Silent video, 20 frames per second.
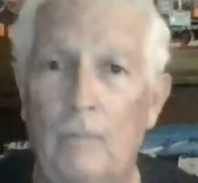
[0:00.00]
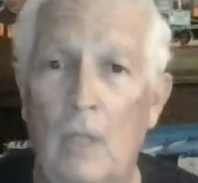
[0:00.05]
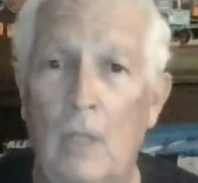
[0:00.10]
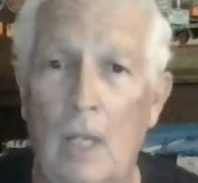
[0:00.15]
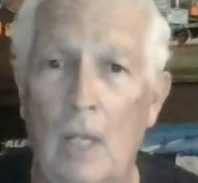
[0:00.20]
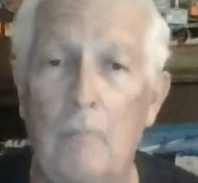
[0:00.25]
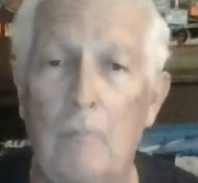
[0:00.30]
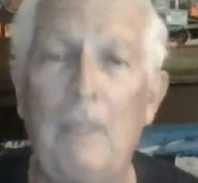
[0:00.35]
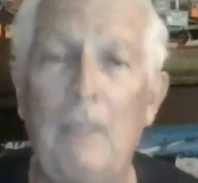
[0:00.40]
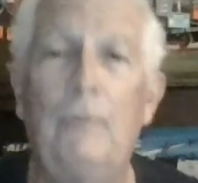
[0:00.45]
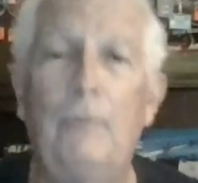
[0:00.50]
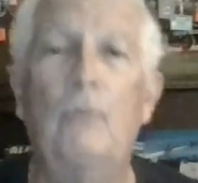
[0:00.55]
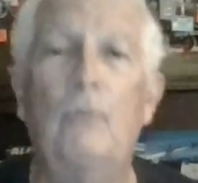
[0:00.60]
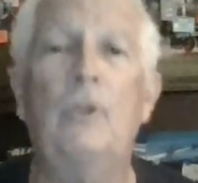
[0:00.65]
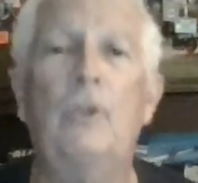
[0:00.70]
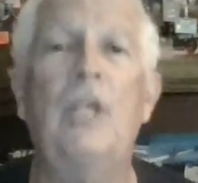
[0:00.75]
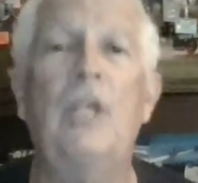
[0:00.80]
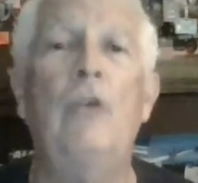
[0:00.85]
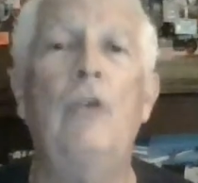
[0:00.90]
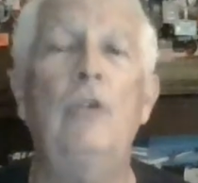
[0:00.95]
And people were
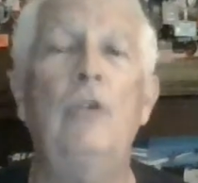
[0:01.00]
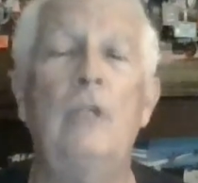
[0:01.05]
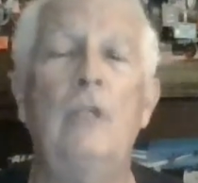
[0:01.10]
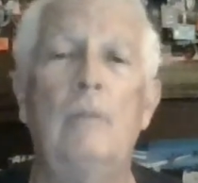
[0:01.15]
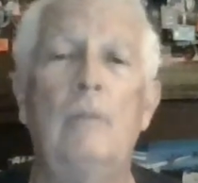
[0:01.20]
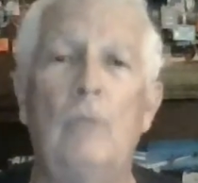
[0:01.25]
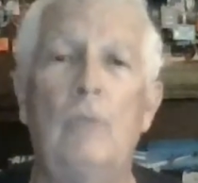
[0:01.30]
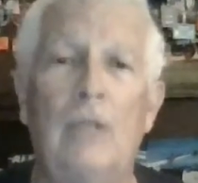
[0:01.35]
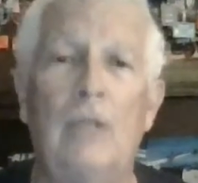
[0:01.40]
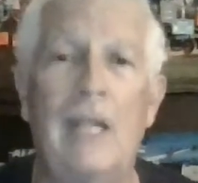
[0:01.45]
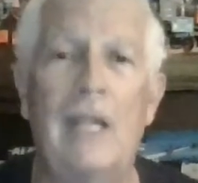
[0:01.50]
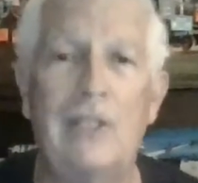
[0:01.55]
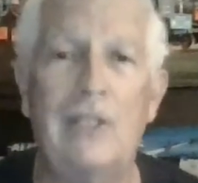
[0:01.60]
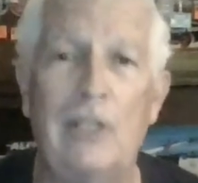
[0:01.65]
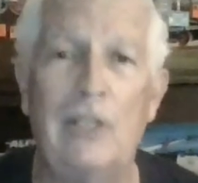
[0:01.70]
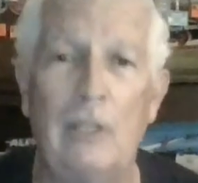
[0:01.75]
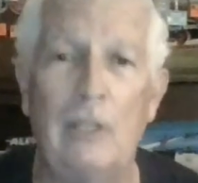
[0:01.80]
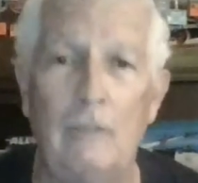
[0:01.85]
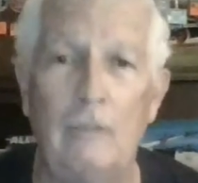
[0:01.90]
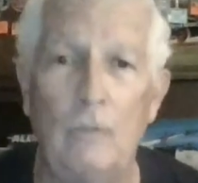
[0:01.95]
telling him, that's
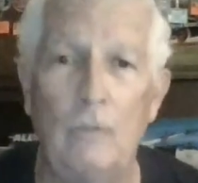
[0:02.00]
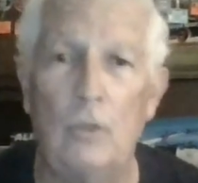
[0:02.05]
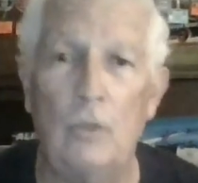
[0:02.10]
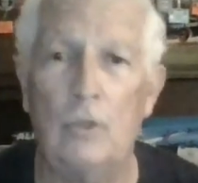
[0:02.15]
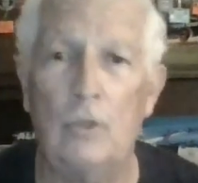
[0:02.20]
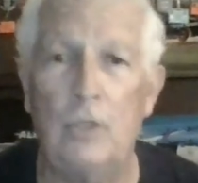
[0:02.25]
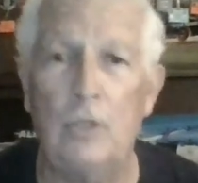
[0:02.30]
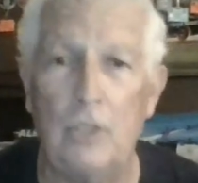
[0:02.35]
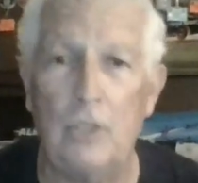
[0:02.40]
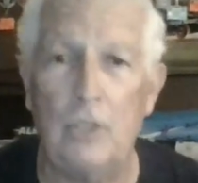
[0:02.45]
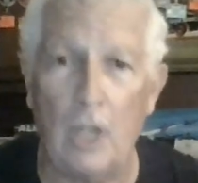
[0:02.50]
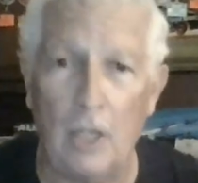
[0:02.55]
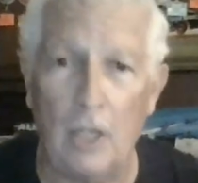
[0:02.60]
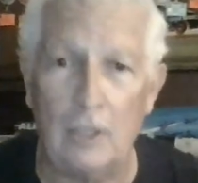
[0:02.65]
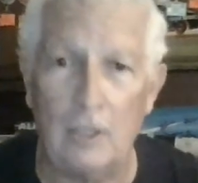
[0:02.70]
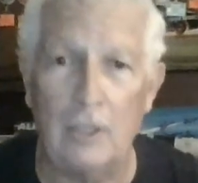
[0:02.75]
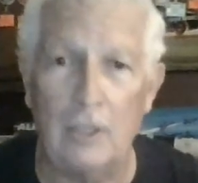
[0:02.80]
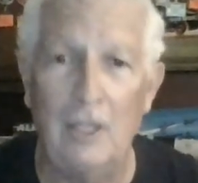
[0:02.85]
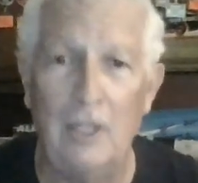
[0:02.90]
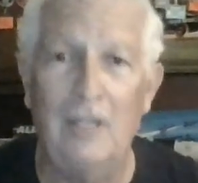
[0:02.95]
it, you're
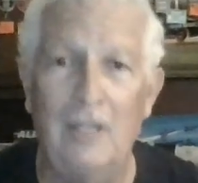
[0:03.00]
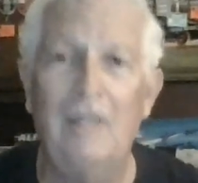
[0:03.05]
done.